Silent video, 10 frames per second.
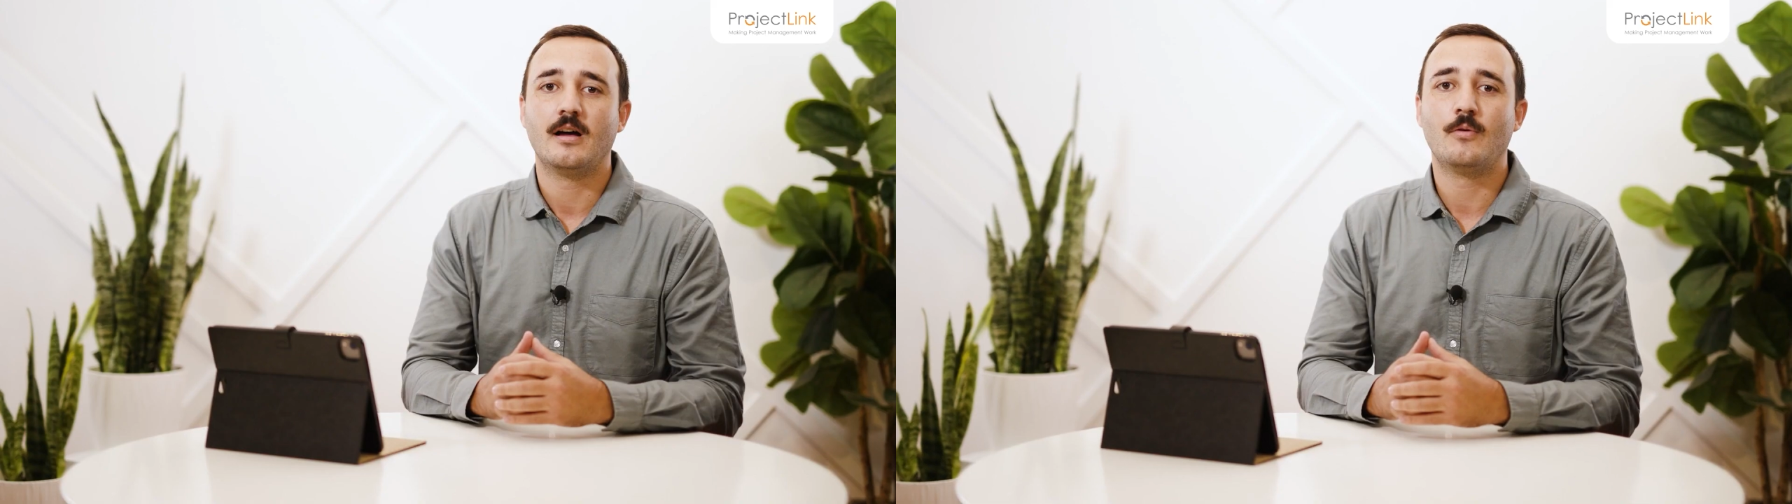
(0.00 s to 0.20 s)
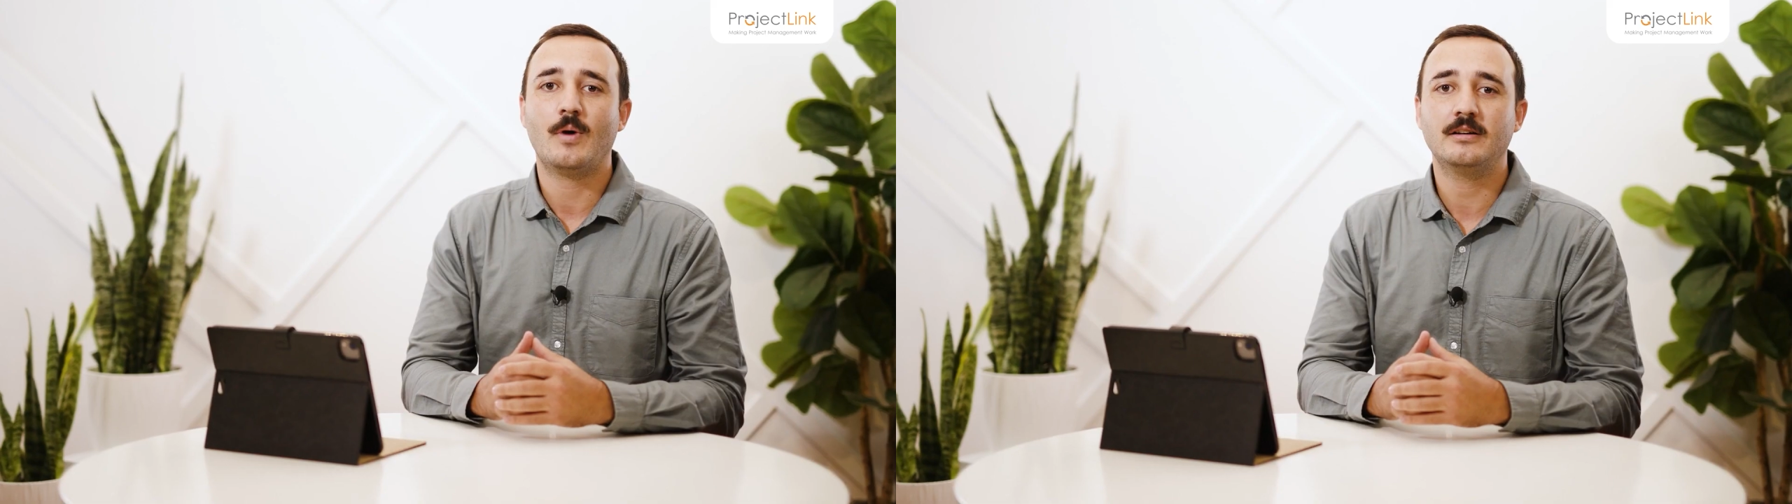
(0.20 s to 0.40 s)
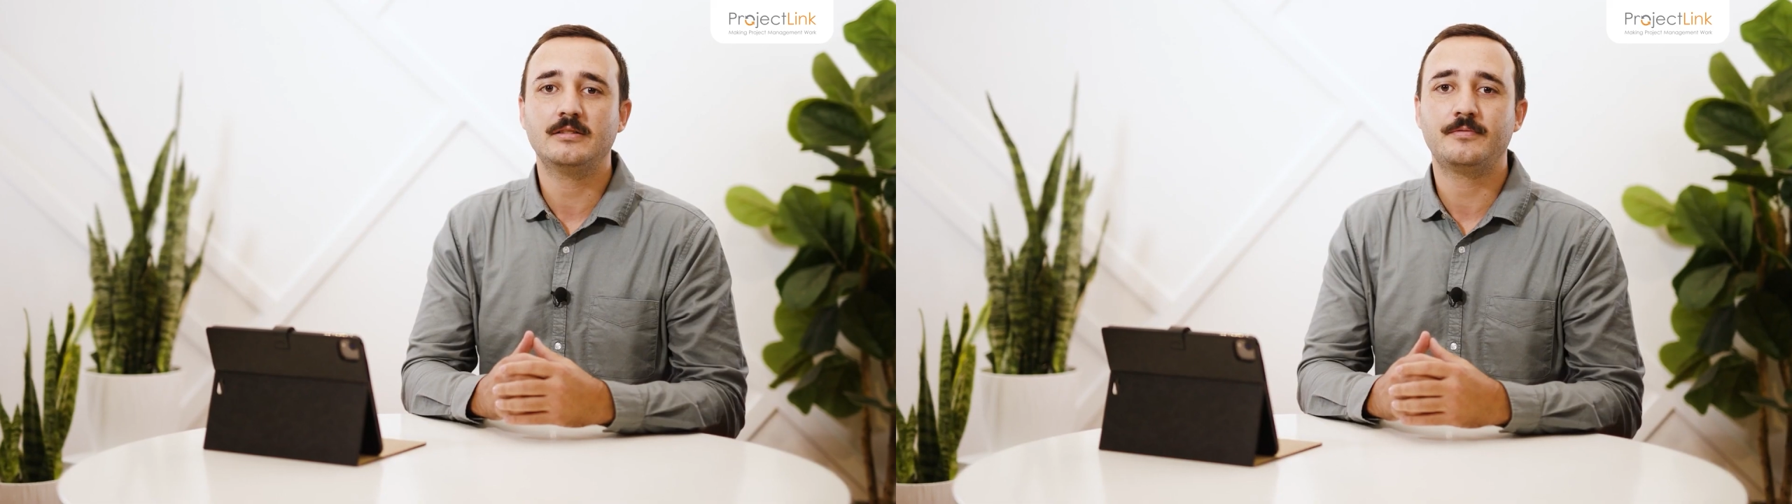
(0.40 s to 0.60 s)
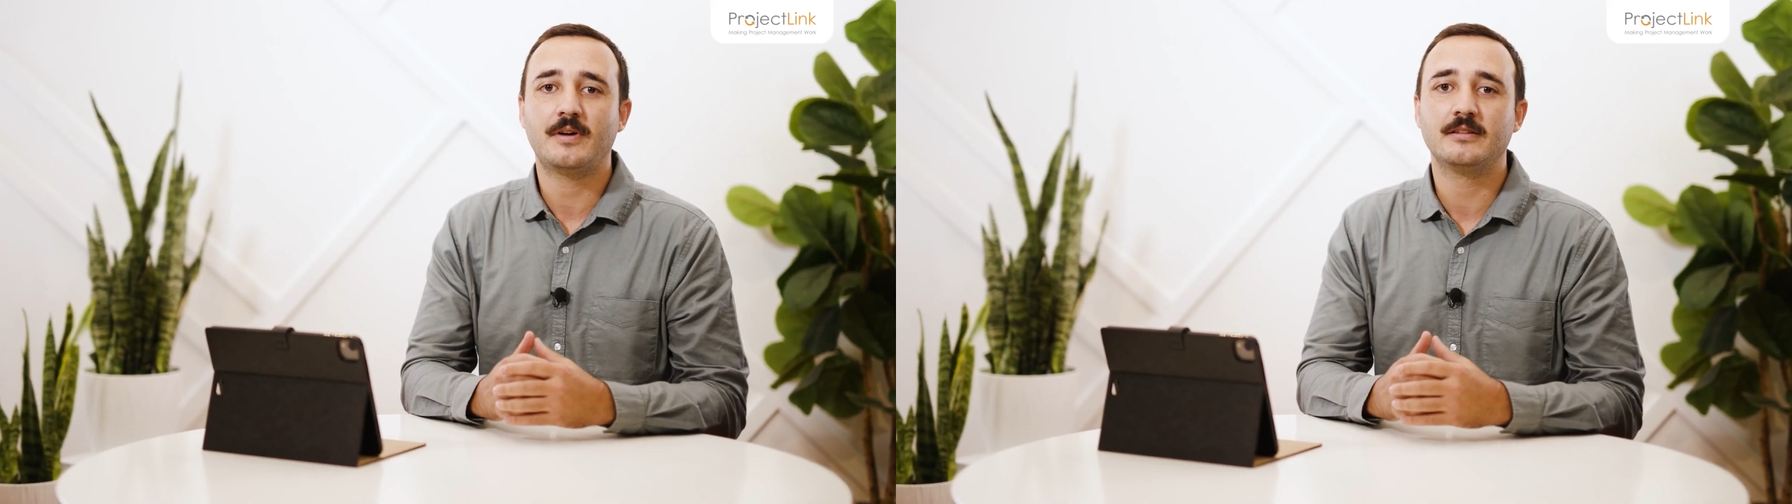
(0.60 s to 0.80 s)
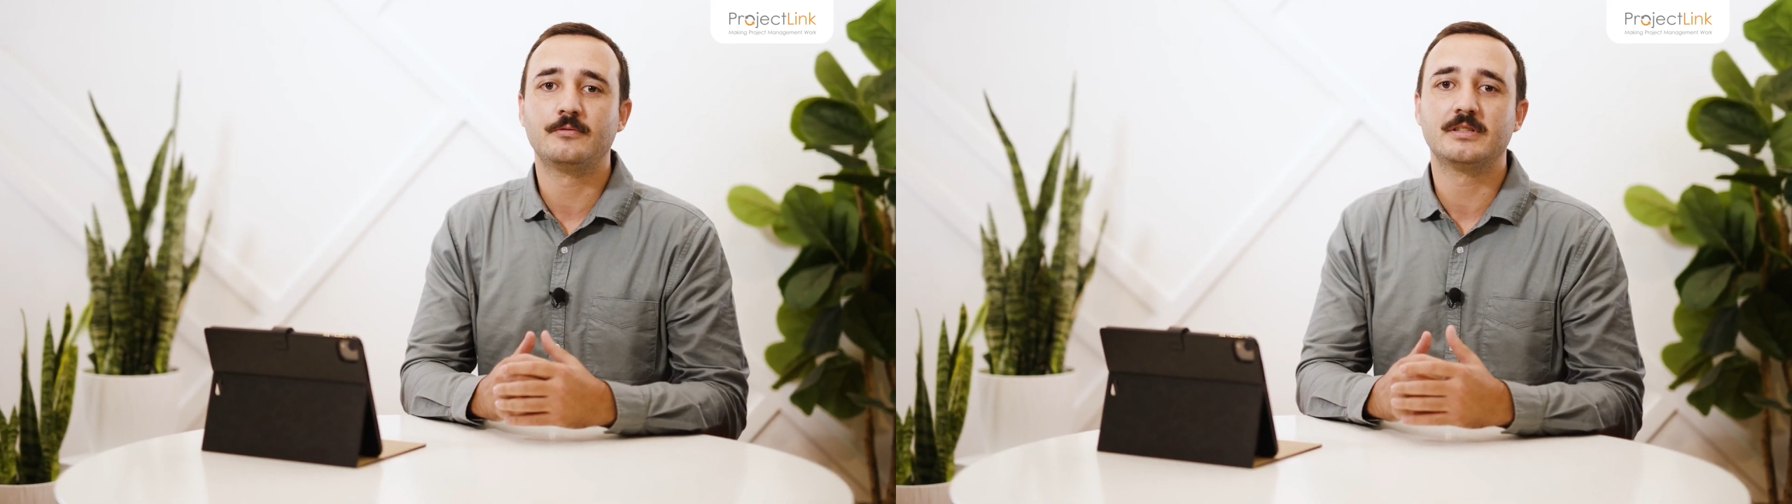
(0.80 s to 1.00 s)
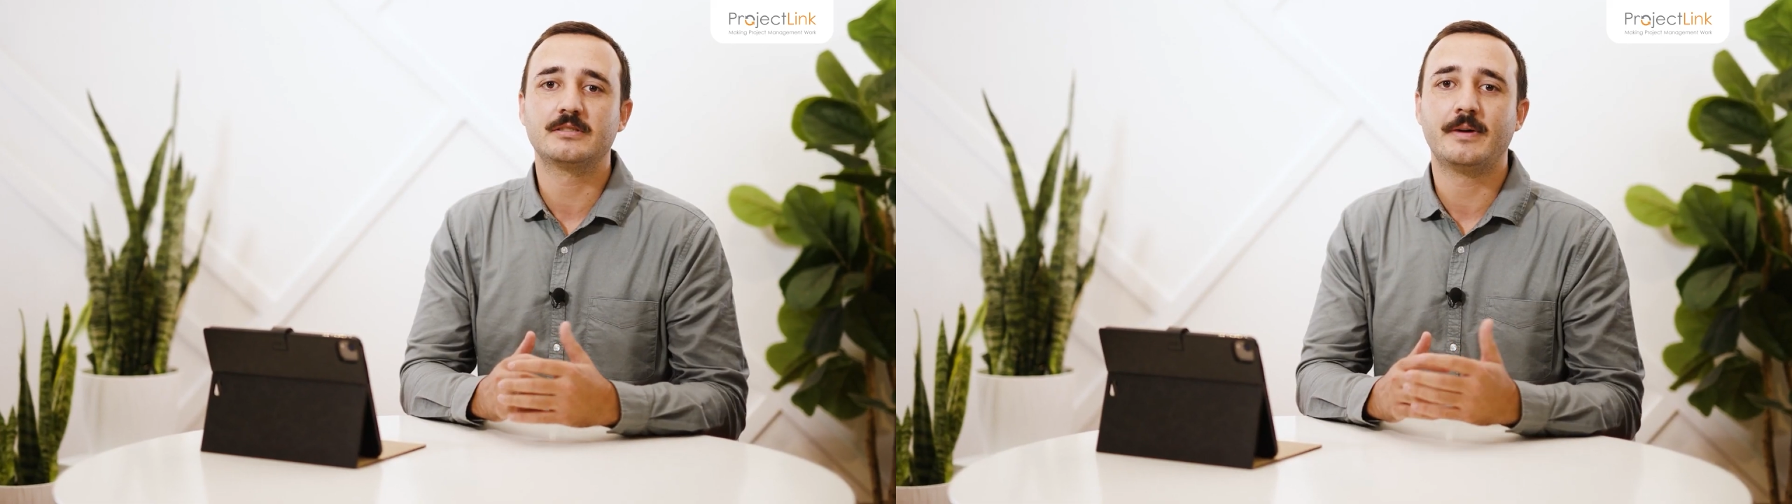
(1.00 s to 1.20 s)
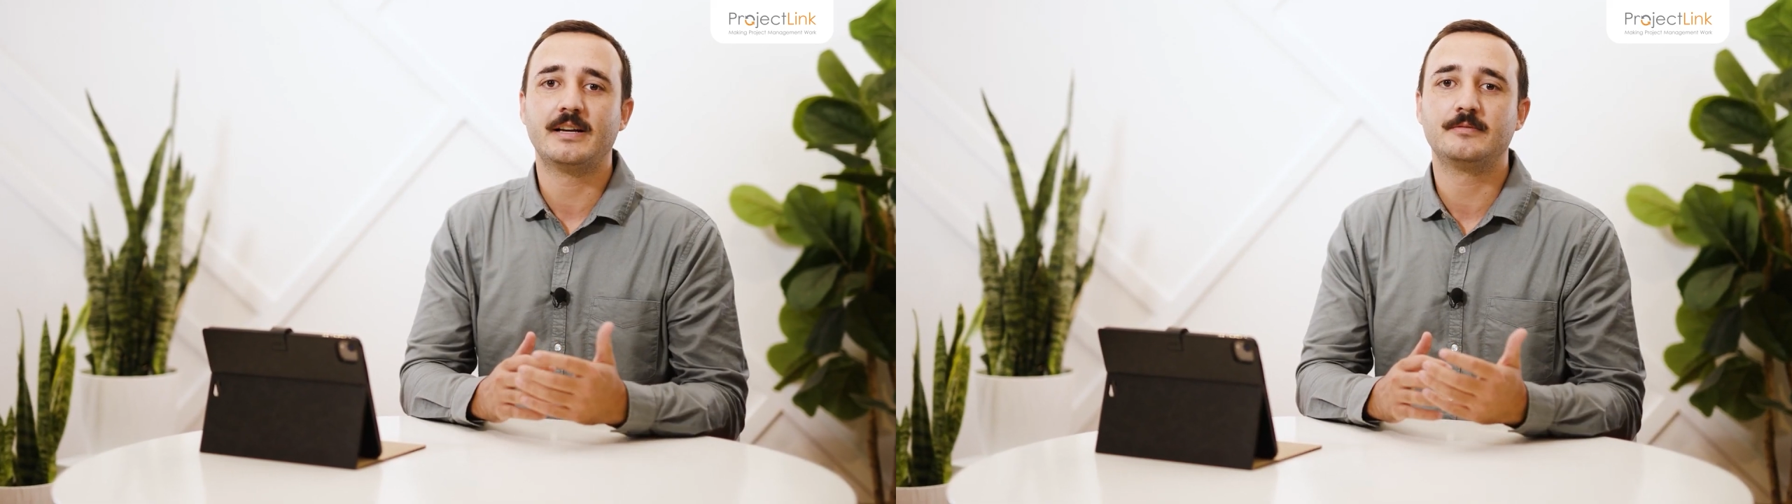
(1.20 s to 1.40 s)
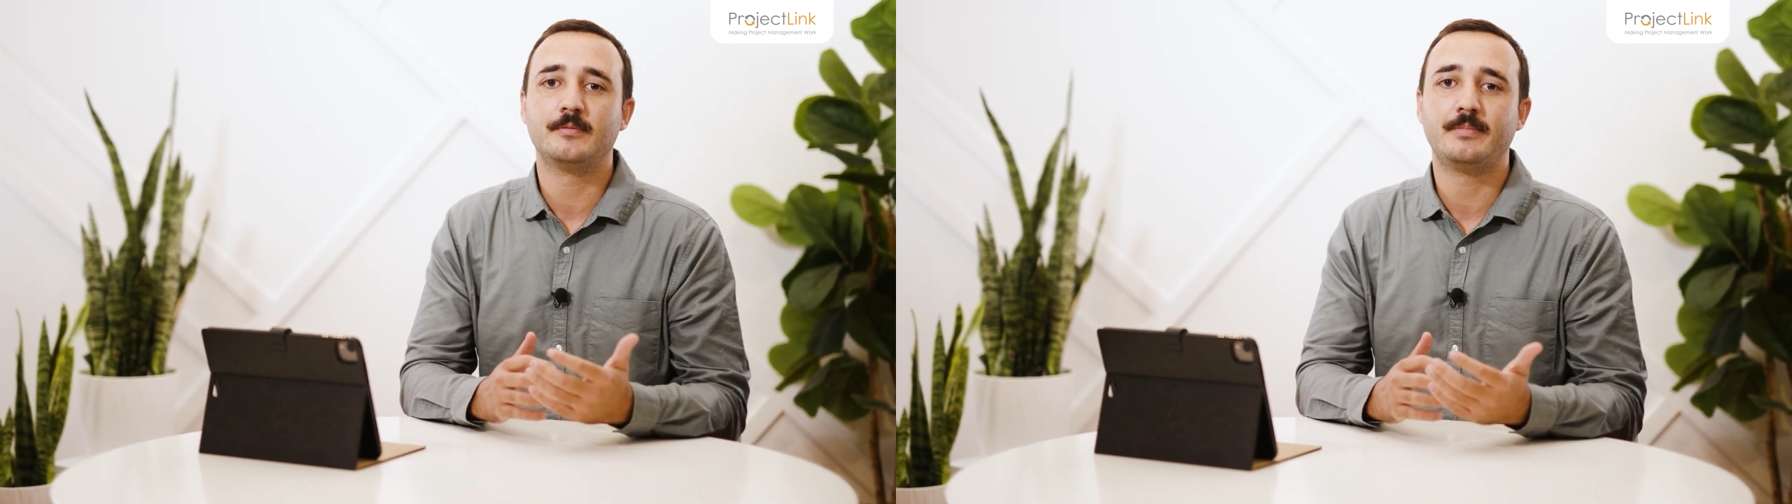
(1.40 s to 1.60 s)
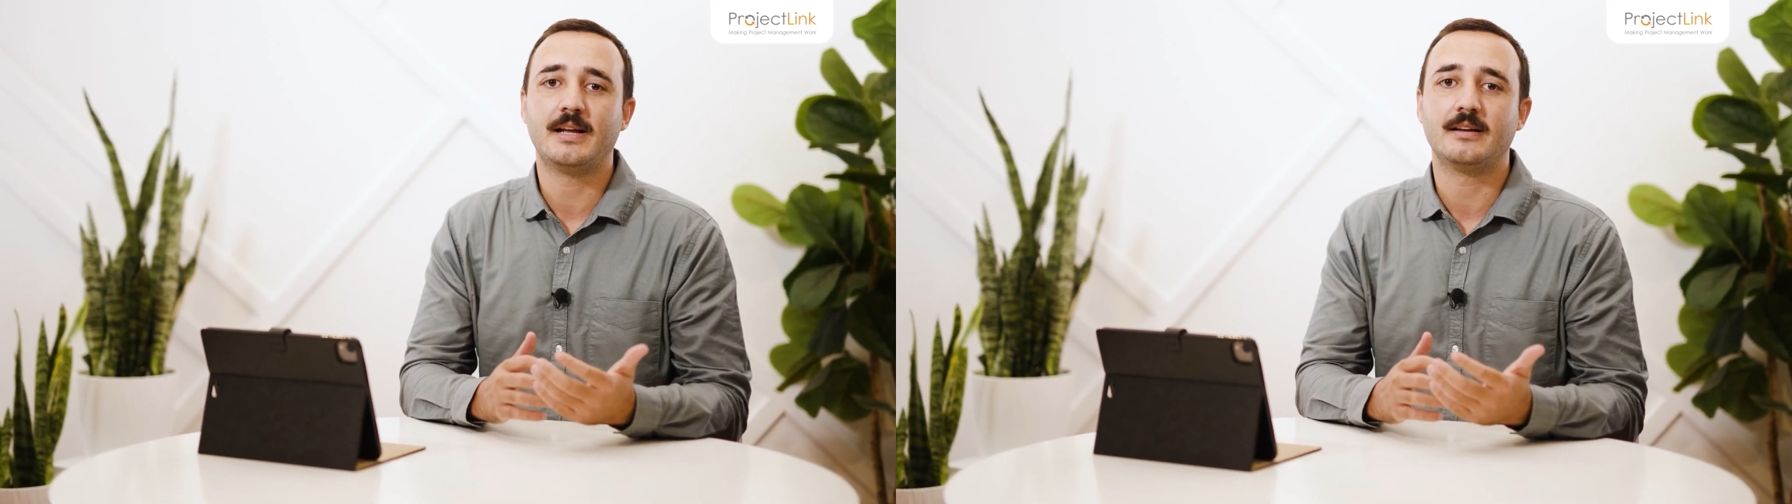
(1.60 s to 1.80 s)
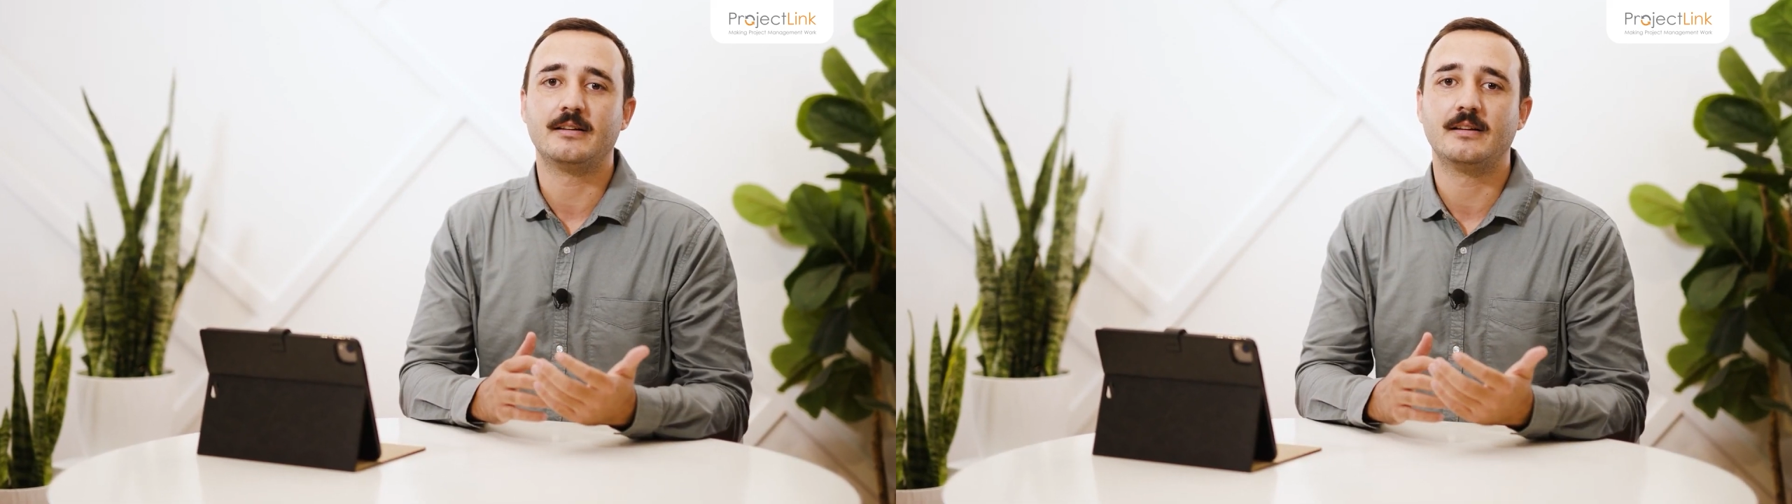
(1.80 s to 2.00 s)
A well-defined risk management
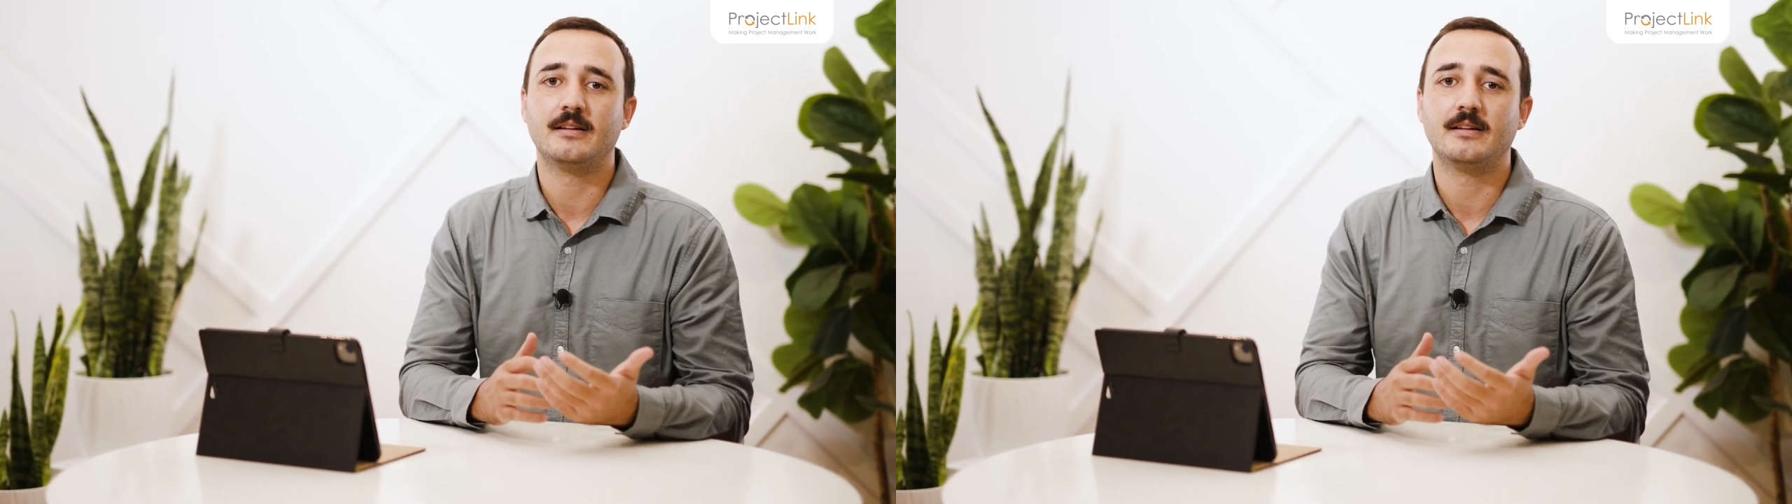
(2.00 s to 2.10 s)
plan